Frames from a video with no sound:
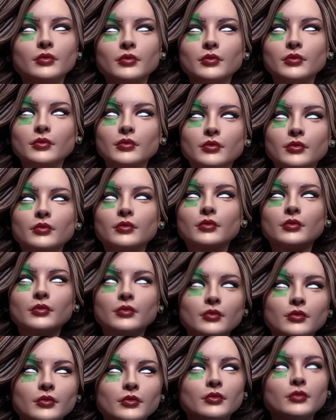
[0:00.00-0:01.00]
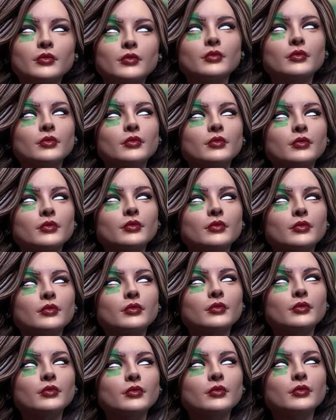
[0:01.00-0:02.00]

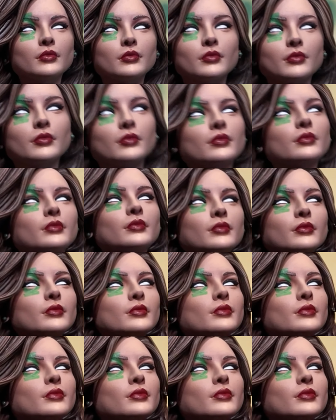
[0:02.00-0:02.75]
[no speech]